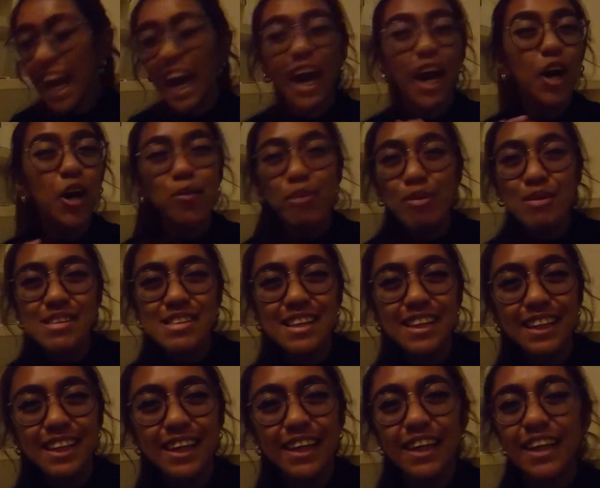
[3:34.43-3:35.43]
hope it was
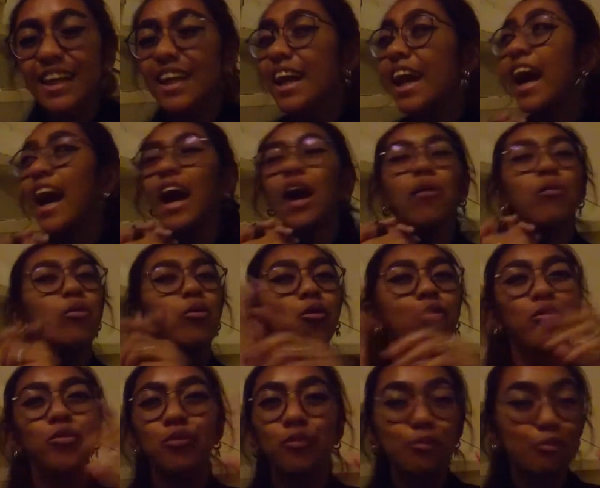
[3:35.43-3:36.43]
clear. I
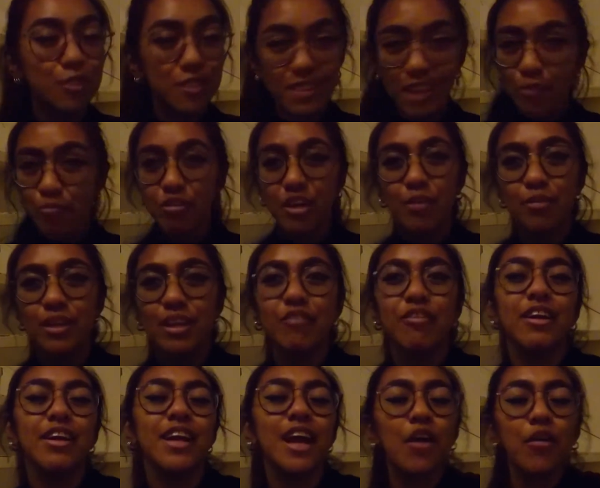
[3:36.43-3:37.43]
will stop rambling
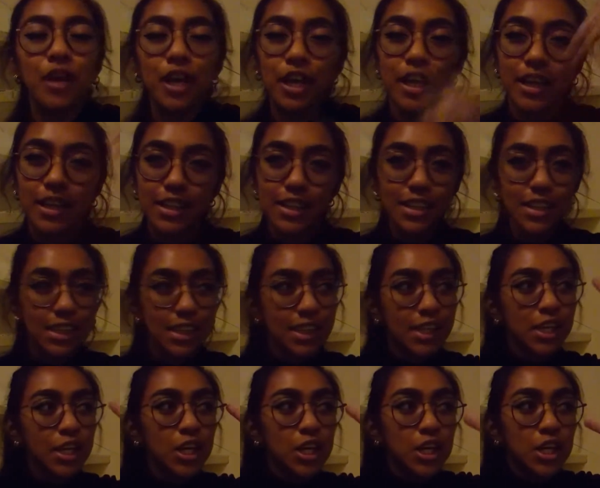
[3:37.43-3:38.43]
right now and
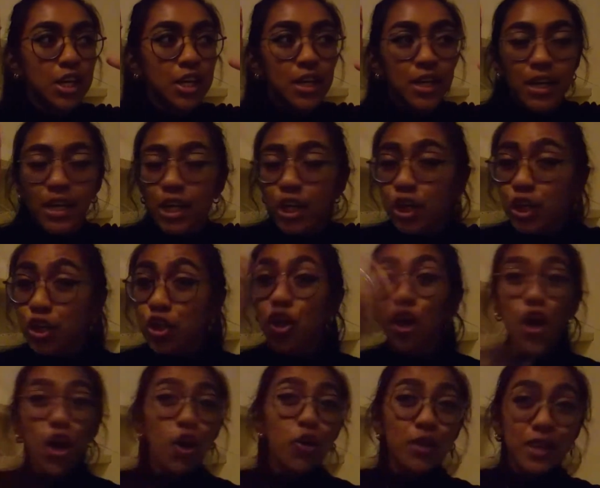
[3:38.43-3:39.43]

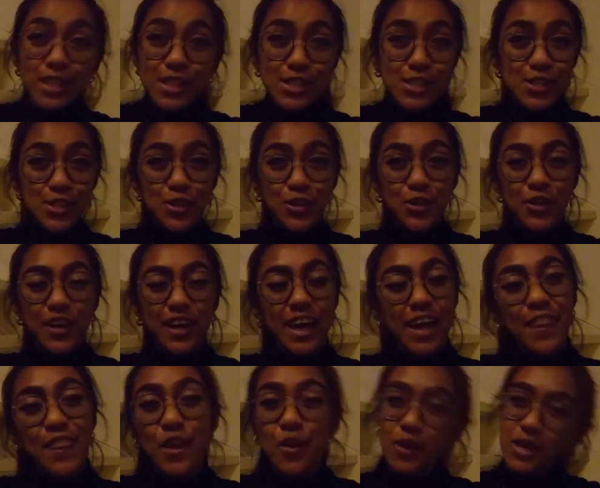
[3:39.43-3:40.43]
go into
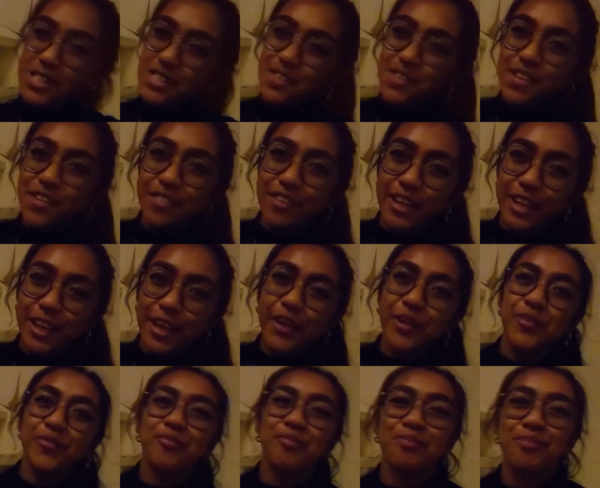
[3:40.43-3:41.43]
the rest of the
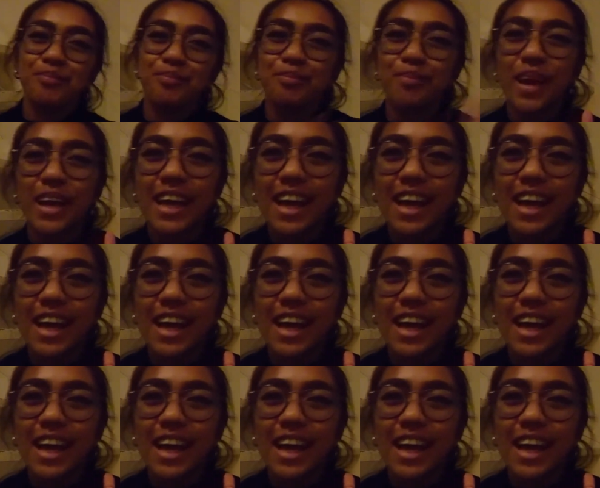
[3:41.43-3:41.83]
video. Bye